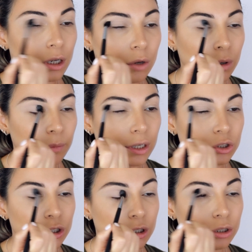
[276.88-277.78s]
You want to make
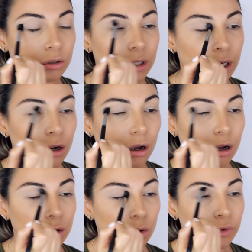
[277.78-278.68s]
sure you get
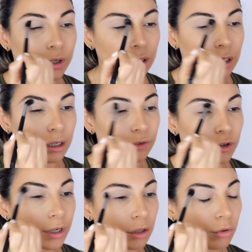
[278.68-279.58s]
all over the lid if
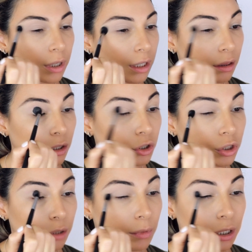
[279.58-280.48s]
you're not doing anything
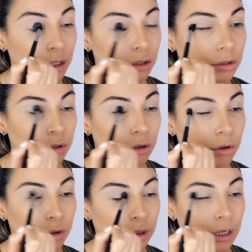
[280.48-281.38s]
shimmery,
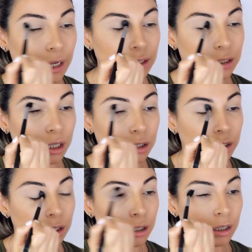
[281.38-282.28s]
so the next
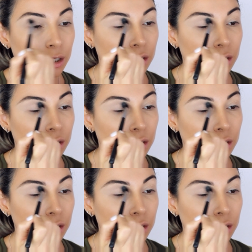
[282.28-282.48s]
color